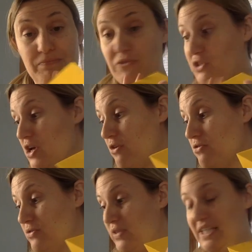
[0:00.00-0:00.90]

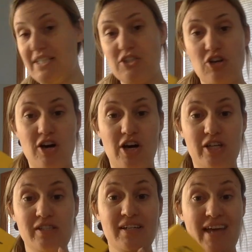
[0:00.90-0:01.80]
So this is
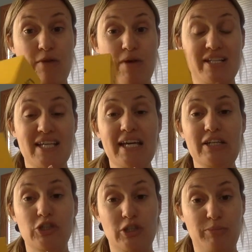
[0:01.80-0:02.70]
called a
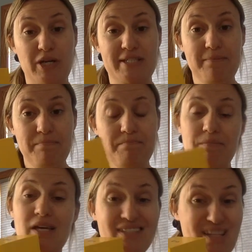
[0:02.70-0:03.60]
rectangular prism
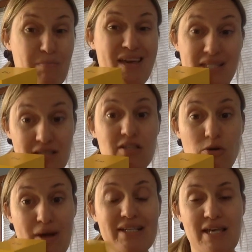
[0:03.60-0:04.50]
because the bases are
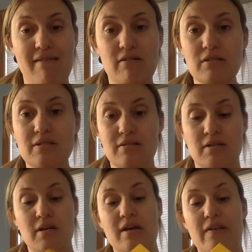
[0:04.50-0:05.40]
rectangles.
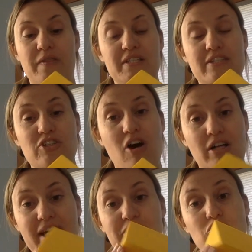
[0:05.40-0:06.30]
This is
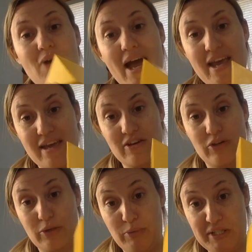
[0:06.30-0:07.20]
called a
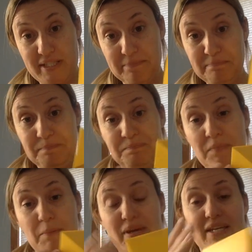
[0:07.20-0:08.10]
triangular prism
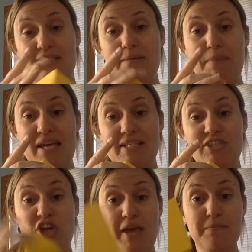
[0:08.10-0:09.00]
because the base
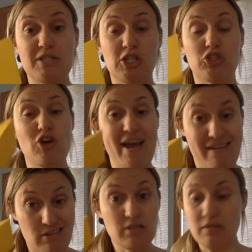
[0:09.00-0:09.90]
shapes are
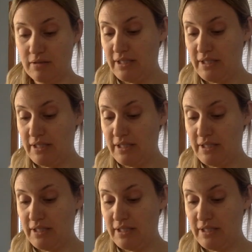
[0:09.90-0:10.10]
triangles.